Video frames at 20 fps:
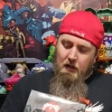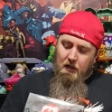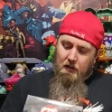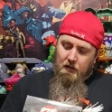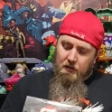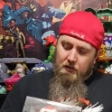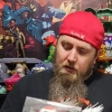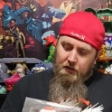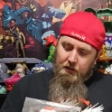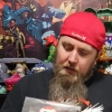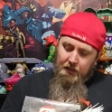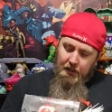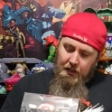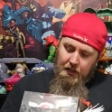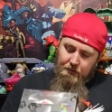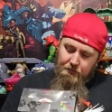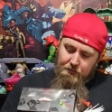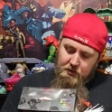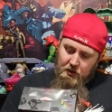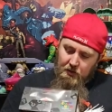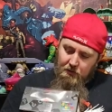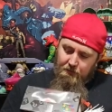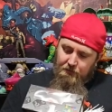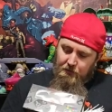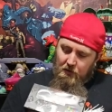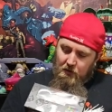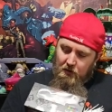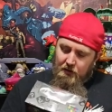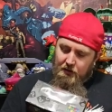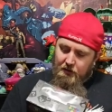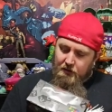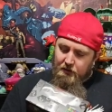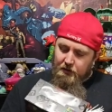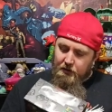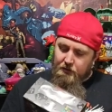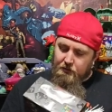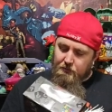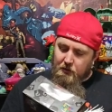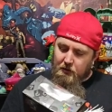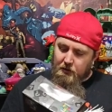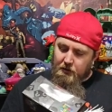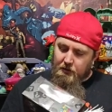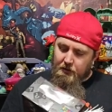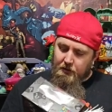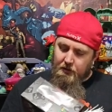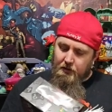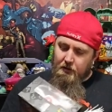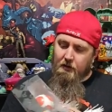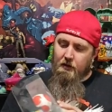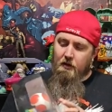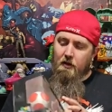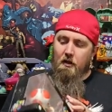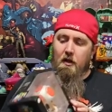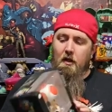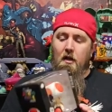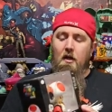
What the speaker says: looking at him so far, he looks really good.